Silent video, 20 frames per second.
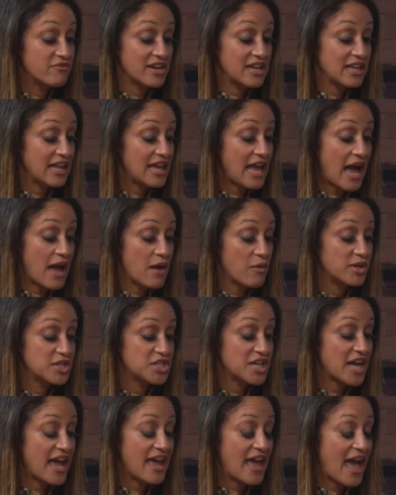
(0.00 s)
really, I
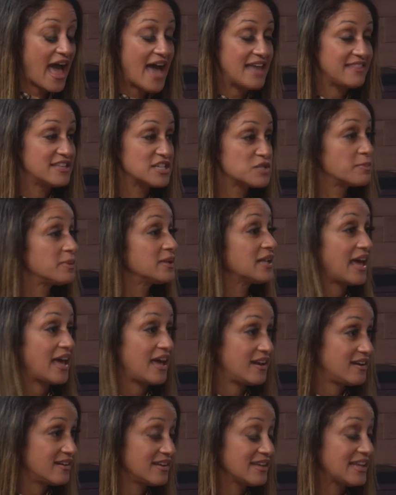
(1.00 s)
wish I had this
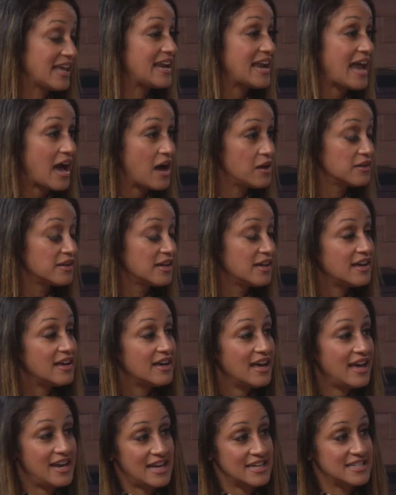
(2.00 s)
plan laid out.
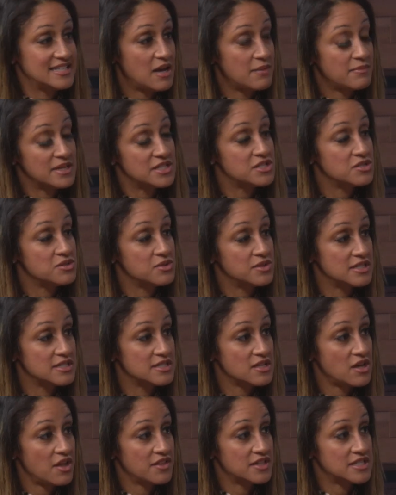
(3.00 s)
And I tell my
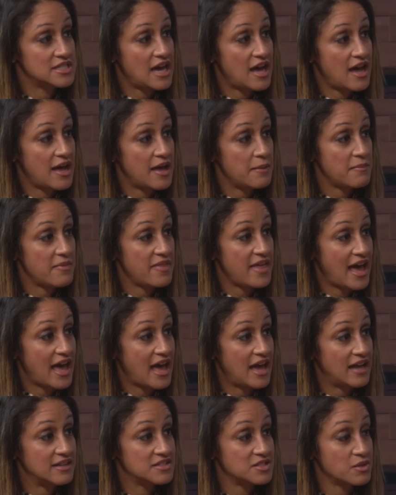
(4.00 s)
students all the time
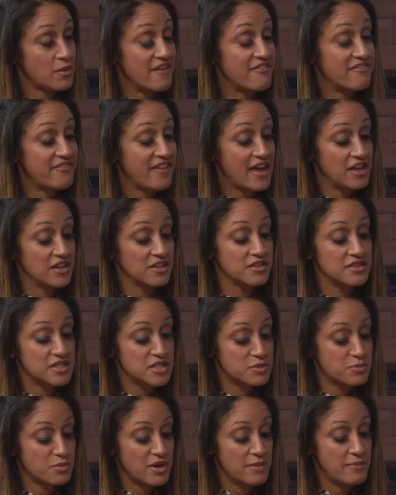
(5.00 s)
that, so I failed
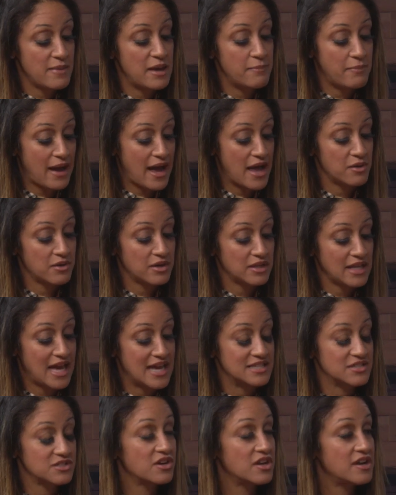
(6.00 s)
this pre-med bio
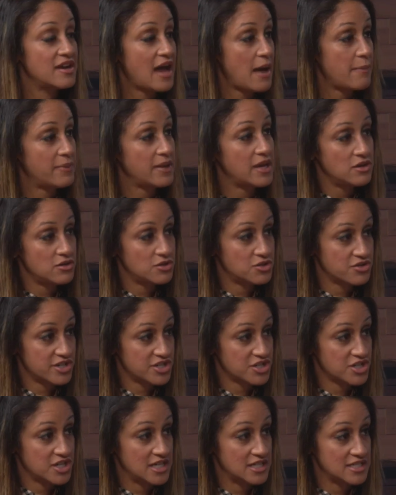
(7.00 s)
class, could not be a
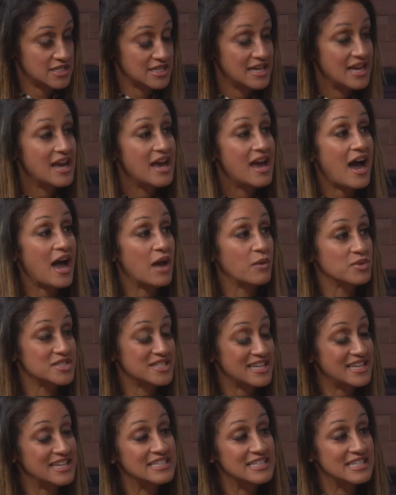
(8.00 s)
nutritionist. I was
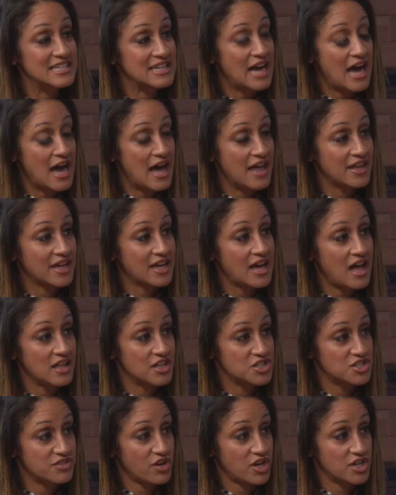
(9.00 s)
in the
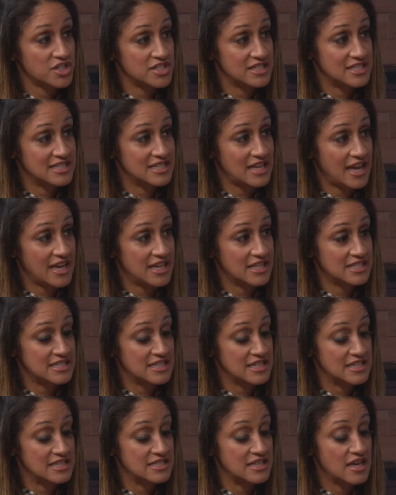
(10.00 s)
College of Arts and
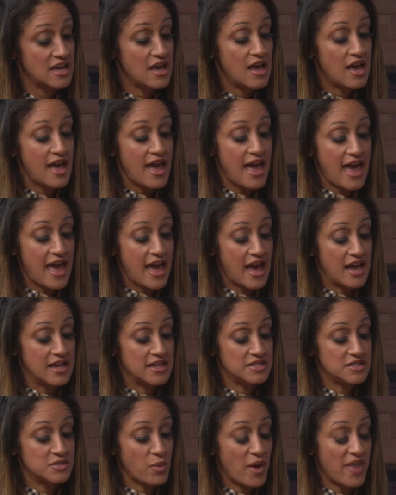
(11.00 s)
Sciences.
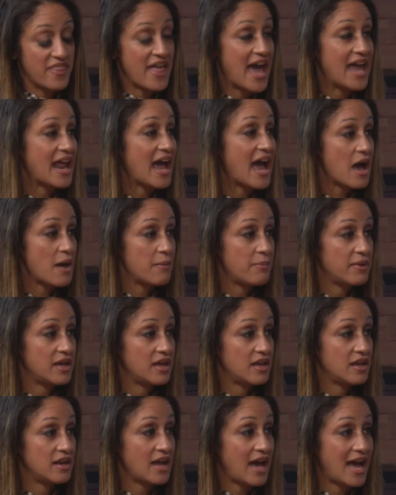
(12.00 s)
And when that
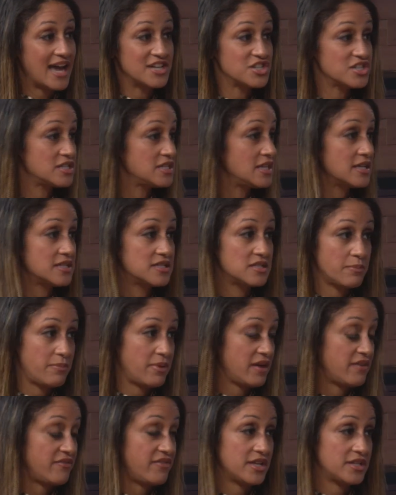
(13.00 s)
happened, I just needed to
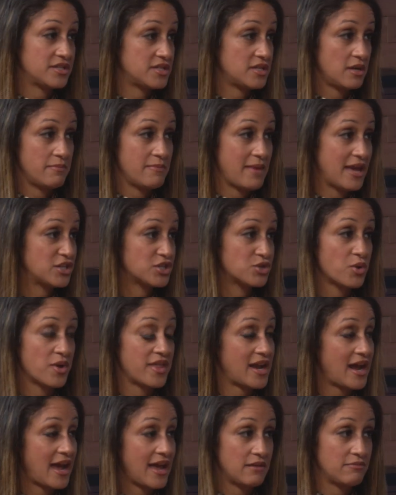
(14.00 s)
pivot to make sure
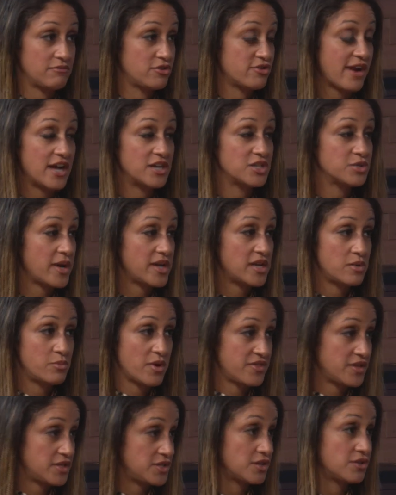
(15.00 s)
that I graduated
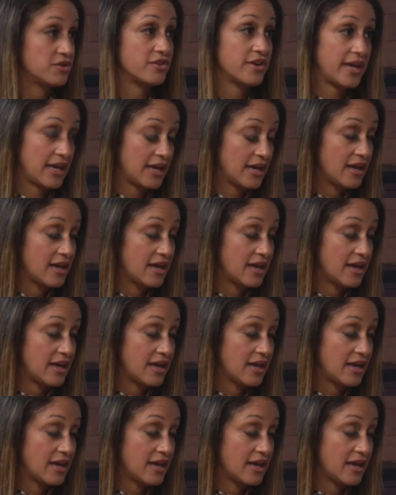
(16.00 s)
with a degree.